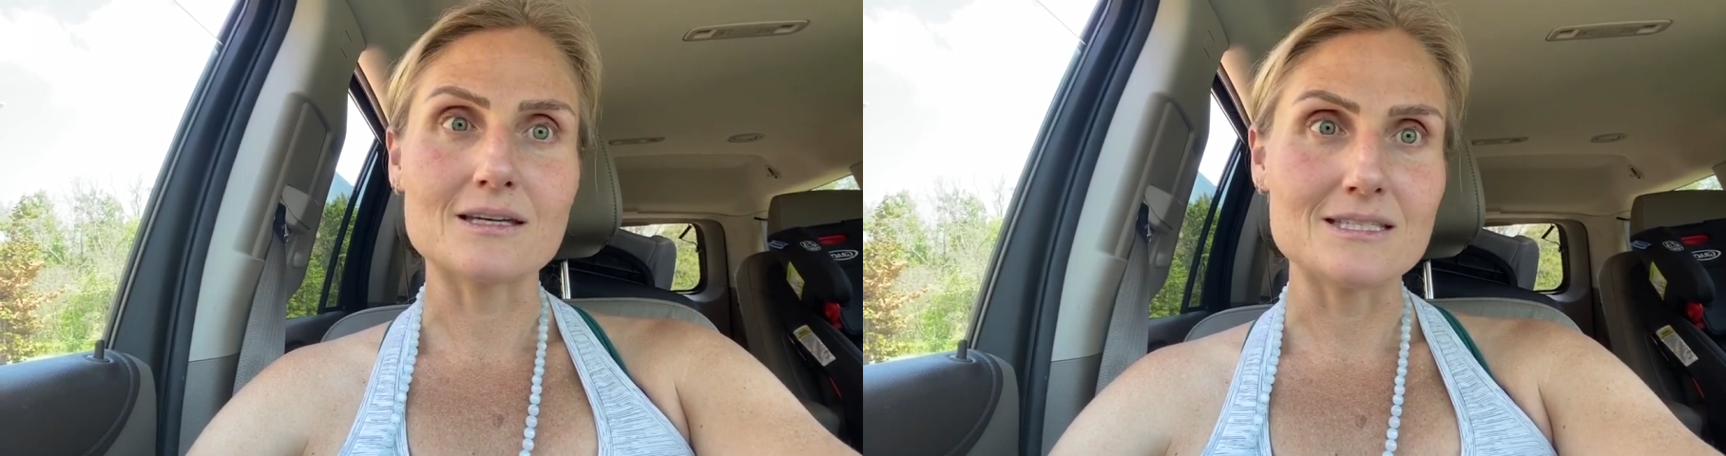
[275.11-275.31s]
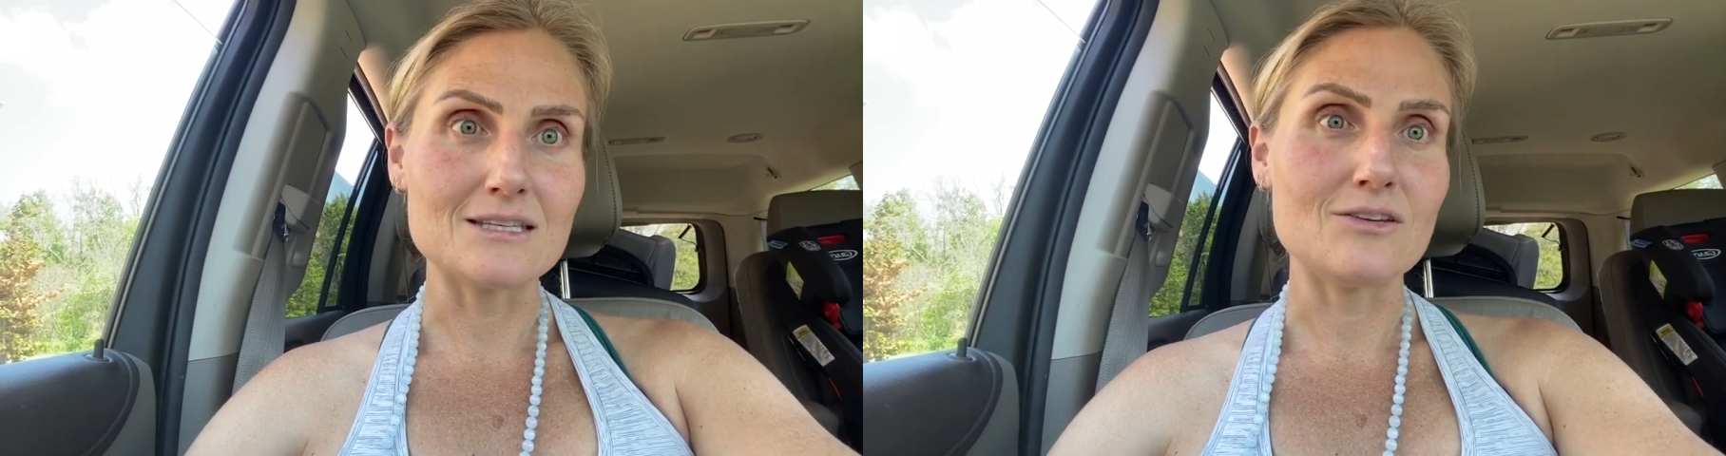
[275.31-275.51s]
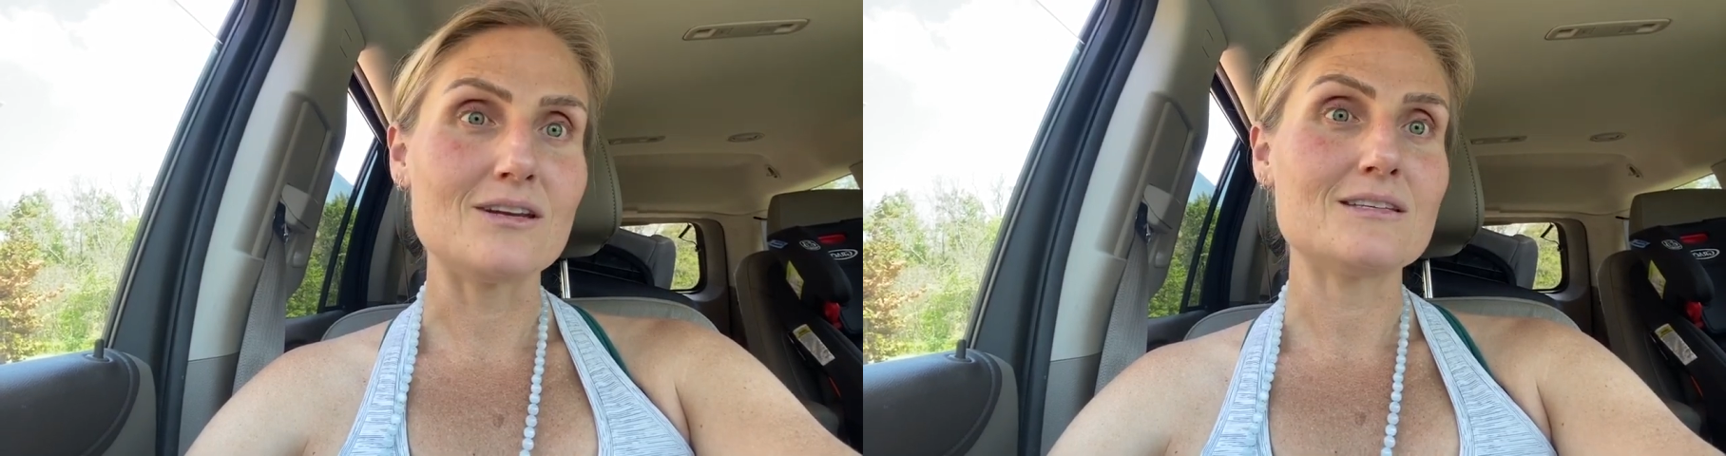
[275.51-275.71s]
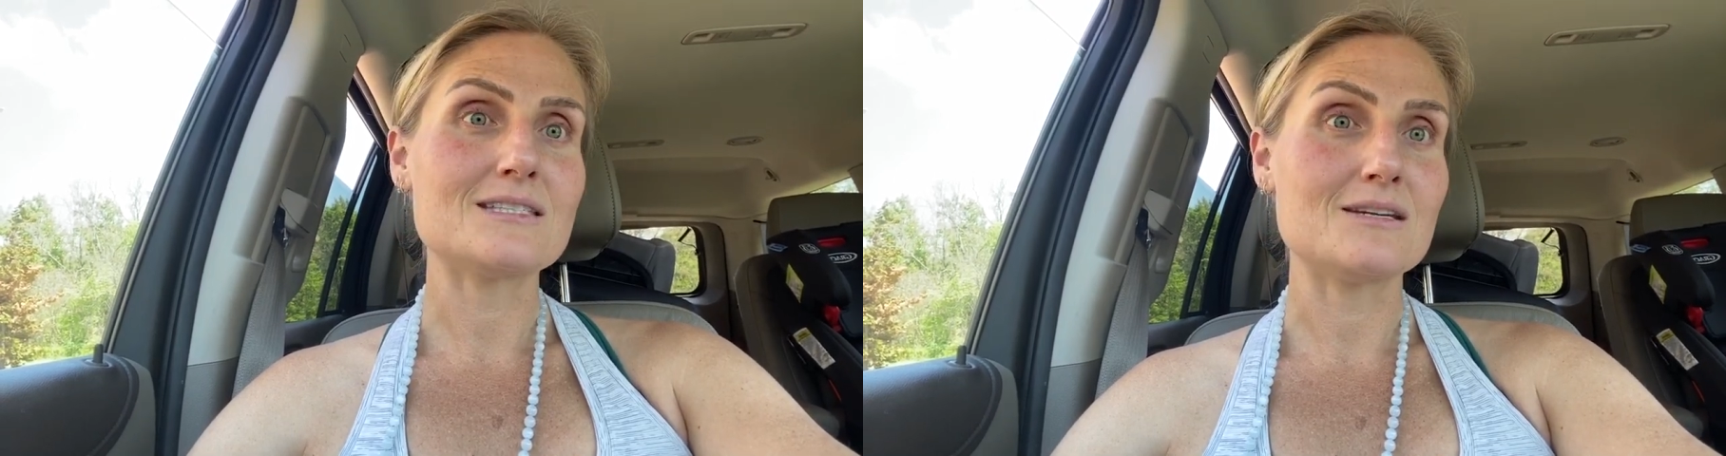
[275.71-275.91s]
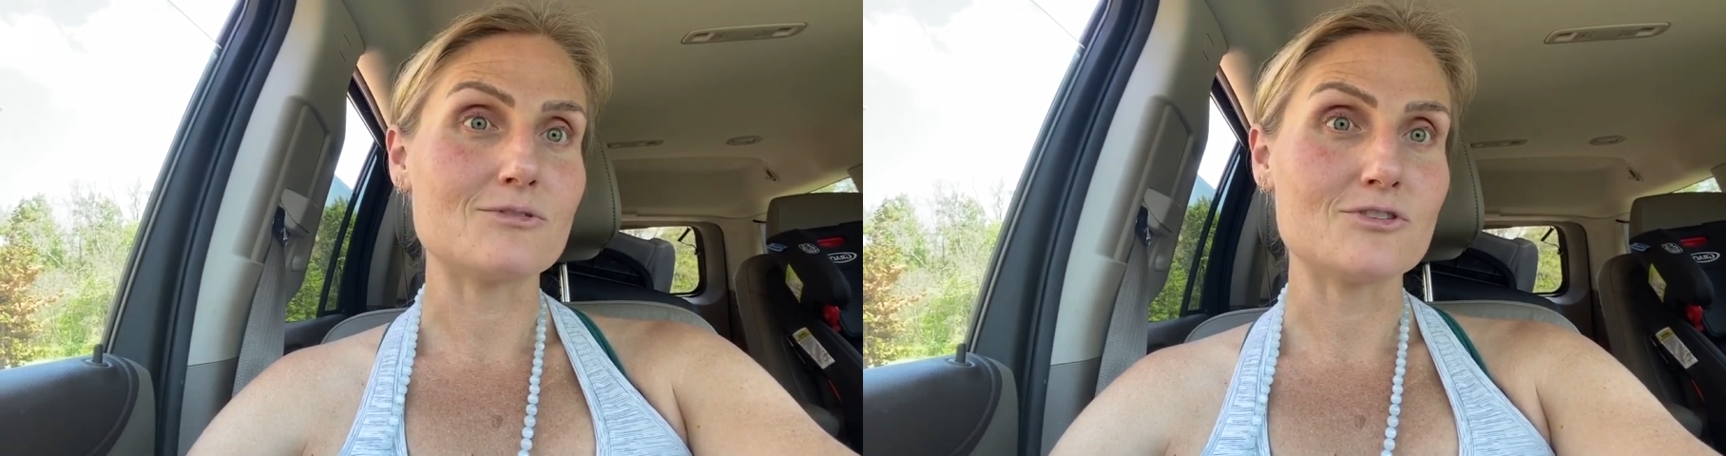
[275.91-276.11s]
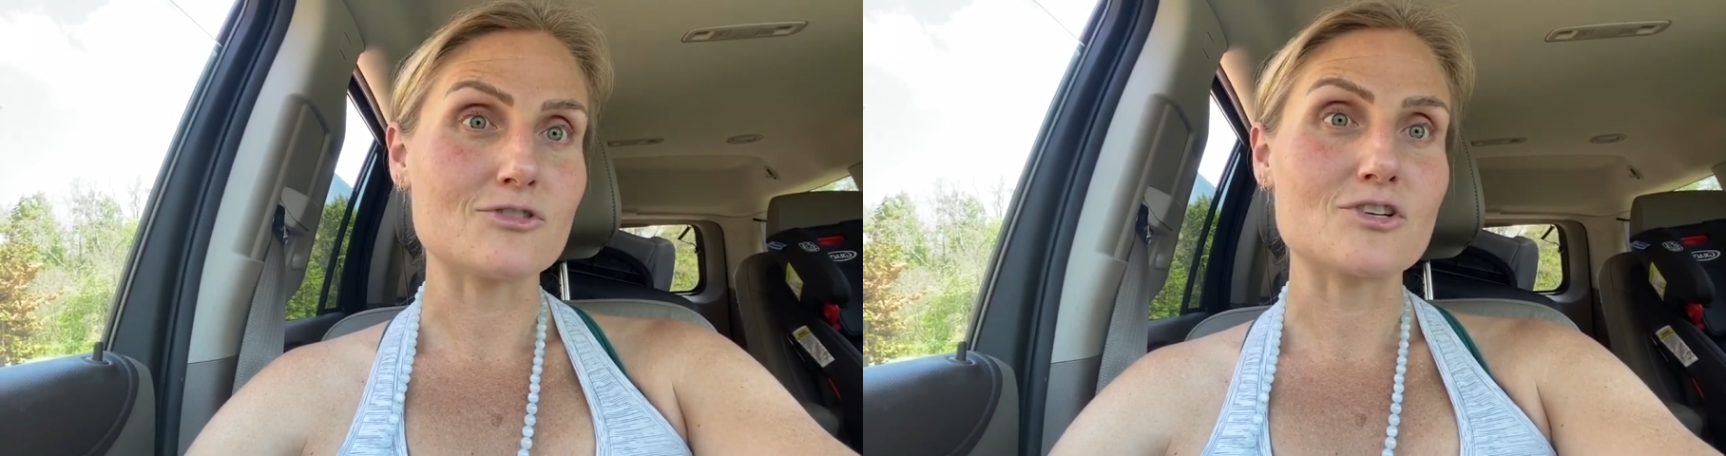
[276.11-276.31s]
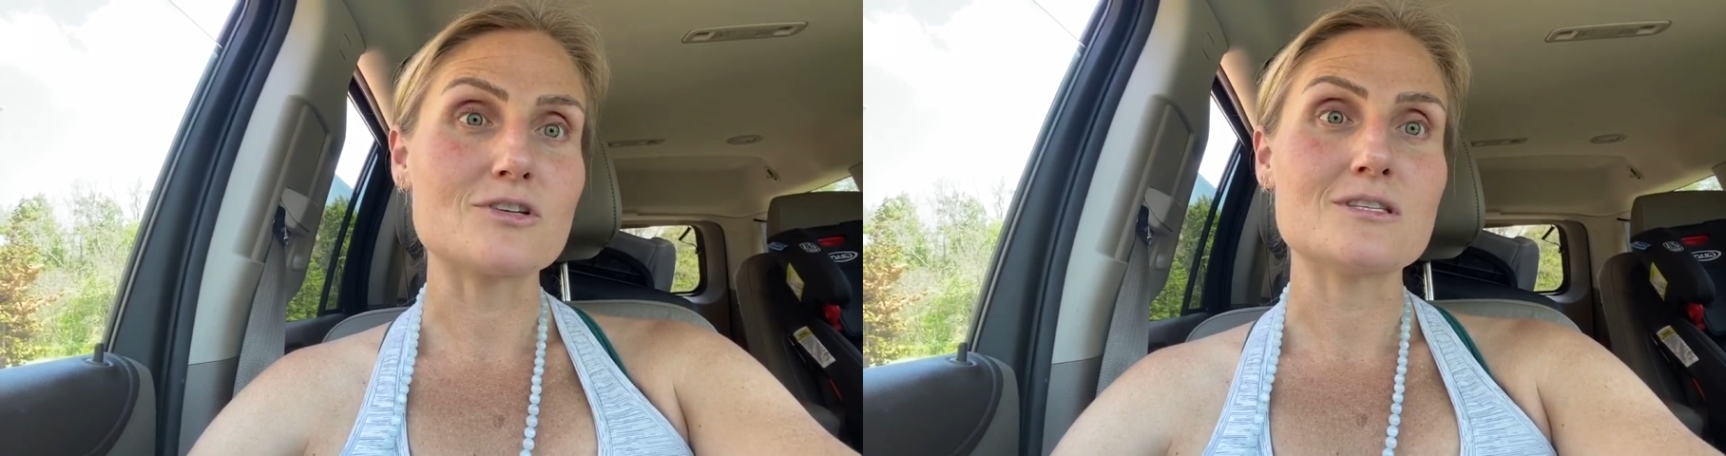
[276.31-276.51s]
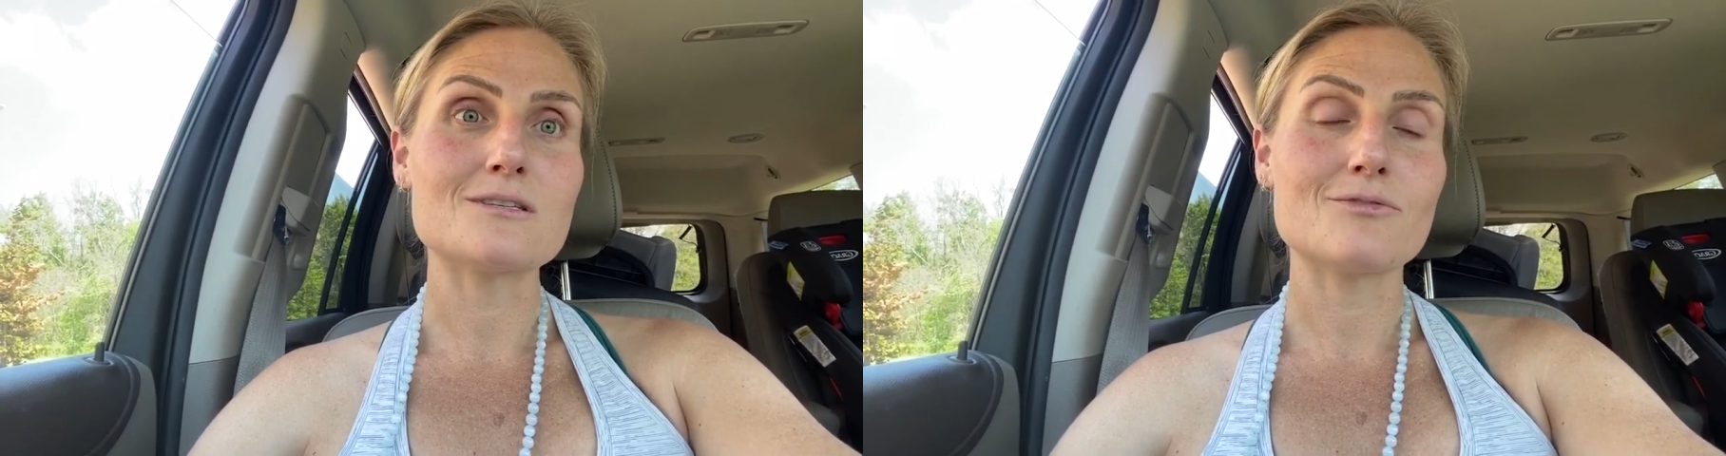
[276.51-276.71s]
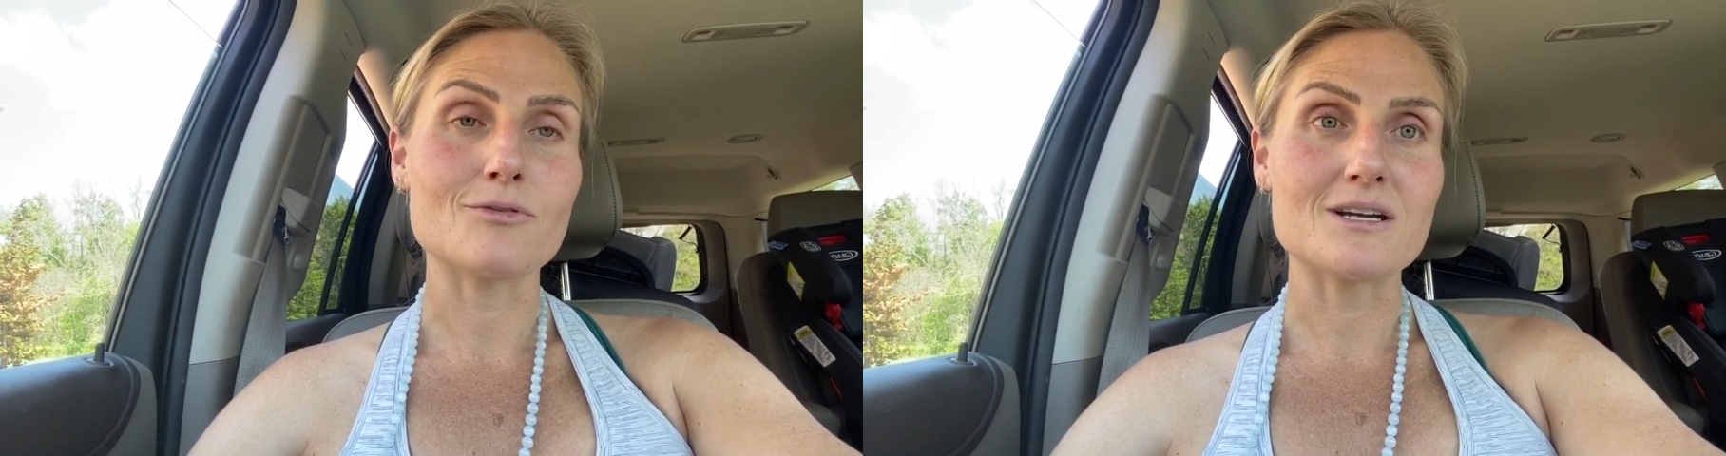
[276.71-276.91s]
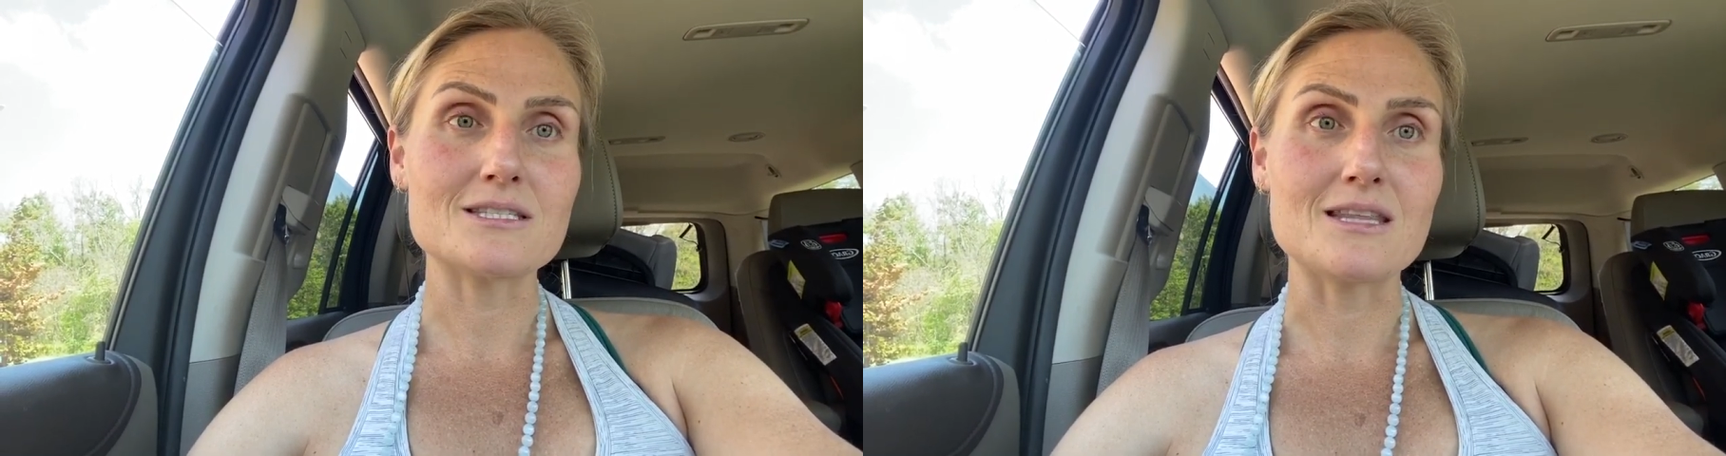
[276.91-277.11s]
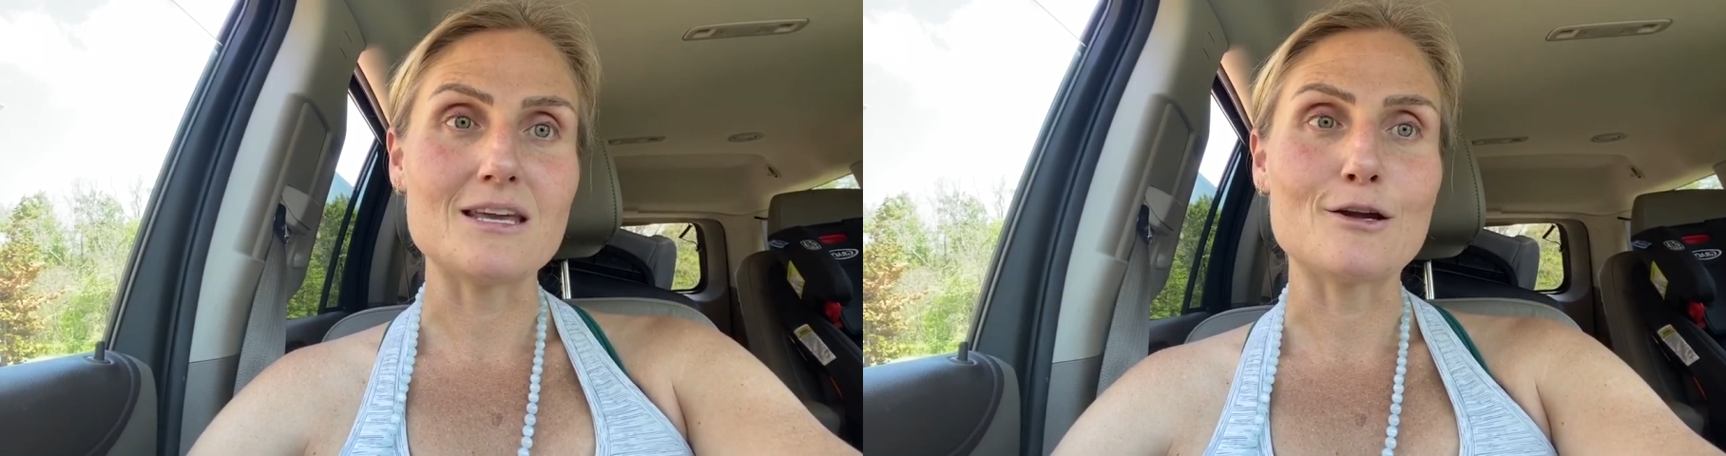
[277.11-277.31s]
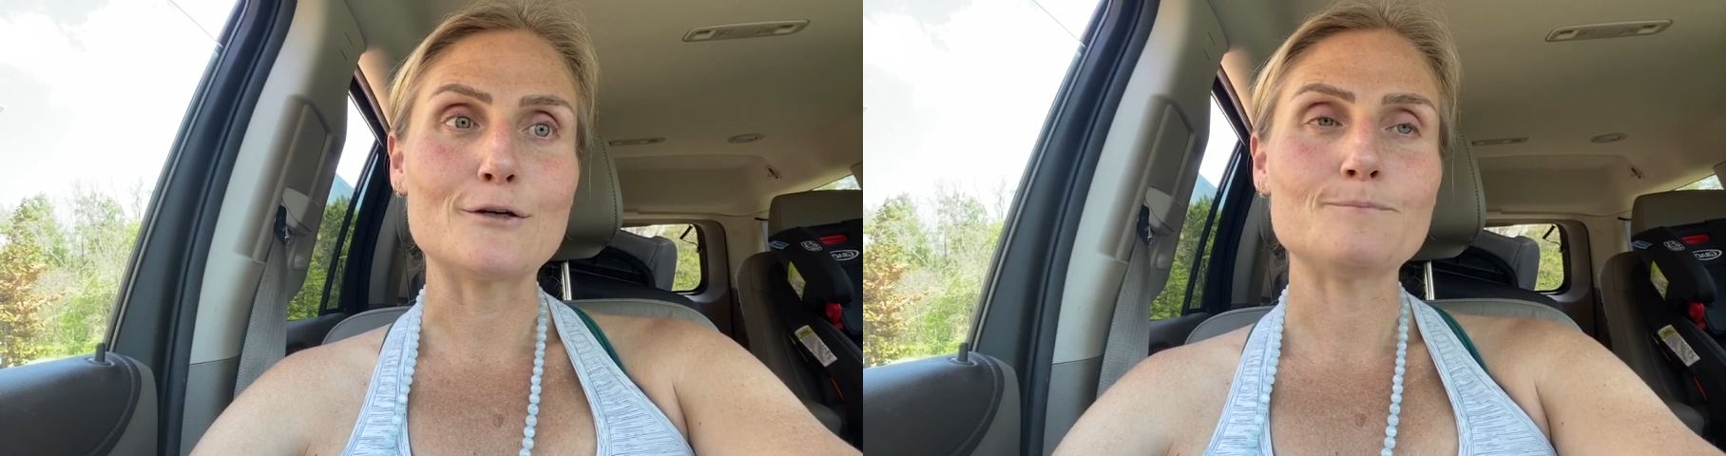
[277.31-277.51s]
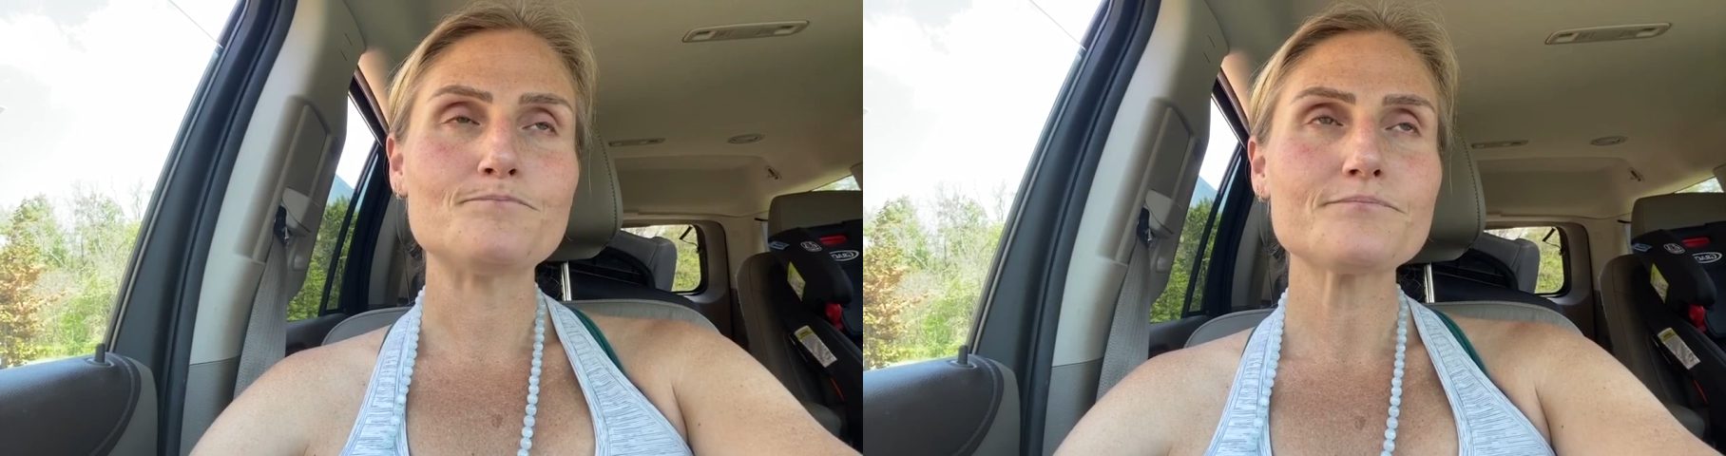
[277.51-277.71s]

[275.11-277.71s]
continue to see restrictions for the rest of the year.